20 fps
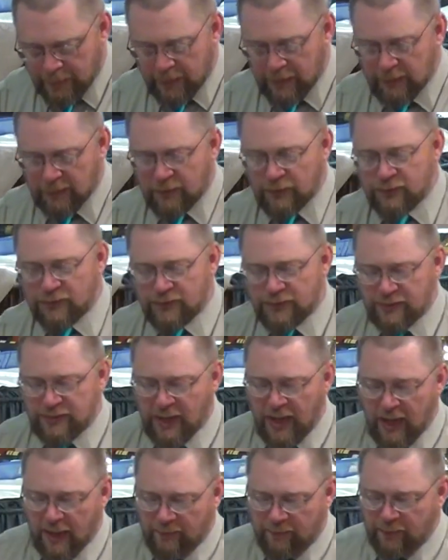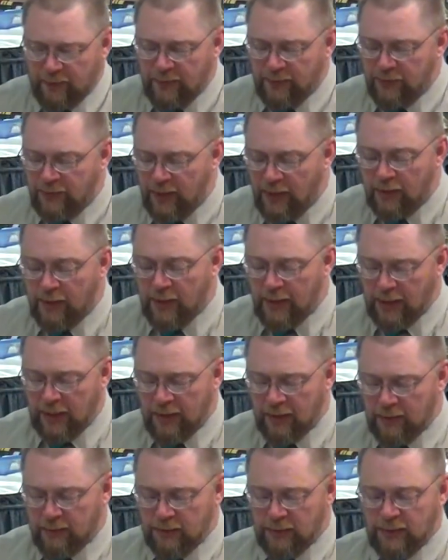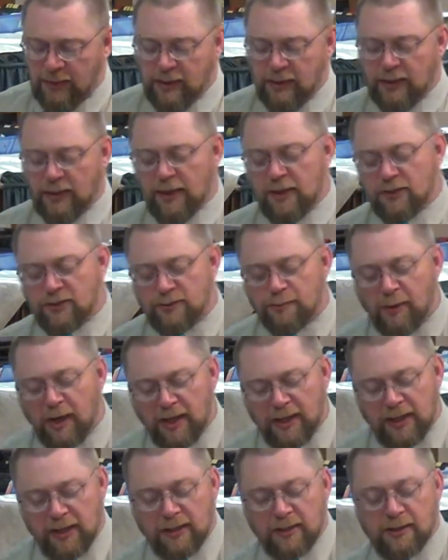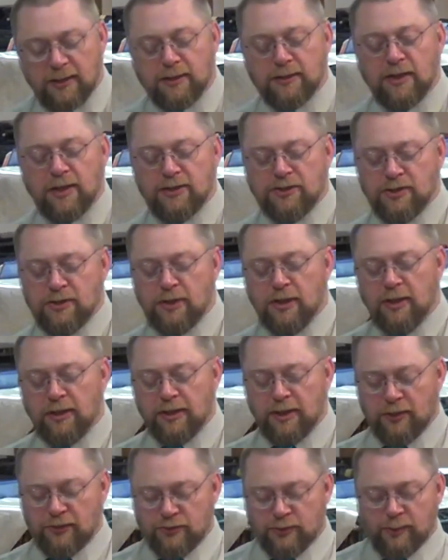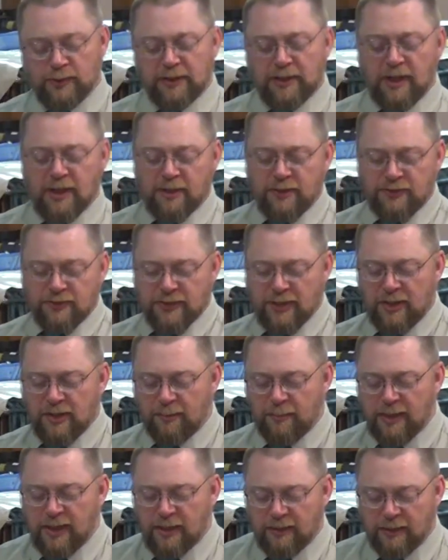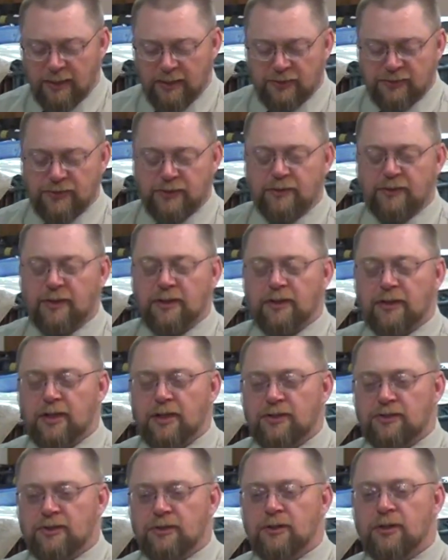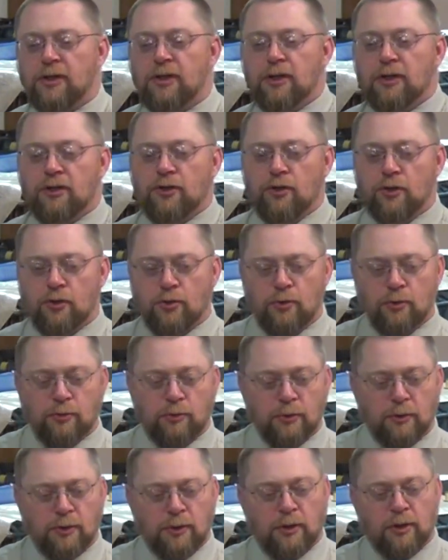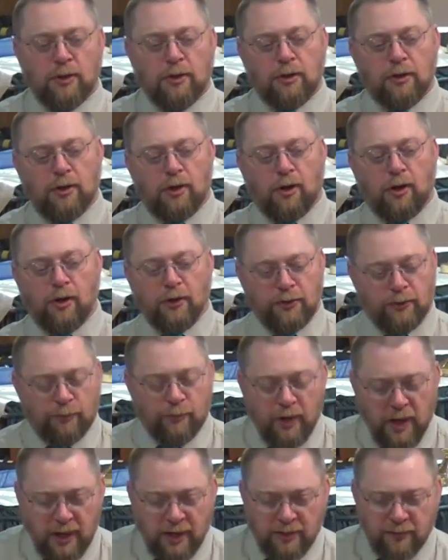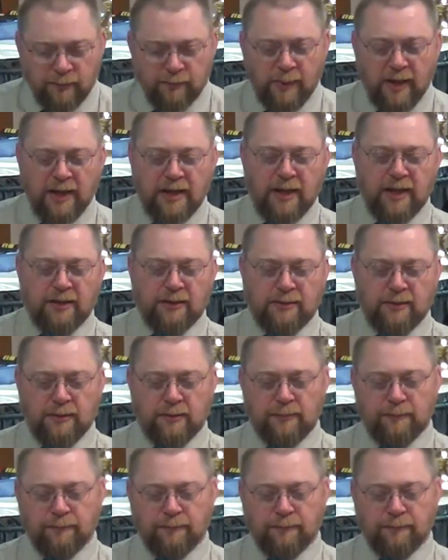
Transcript: and the staff in their hand is mine indignation. Now this is what God is saying about the Assyrian nation. You are the rod of my anger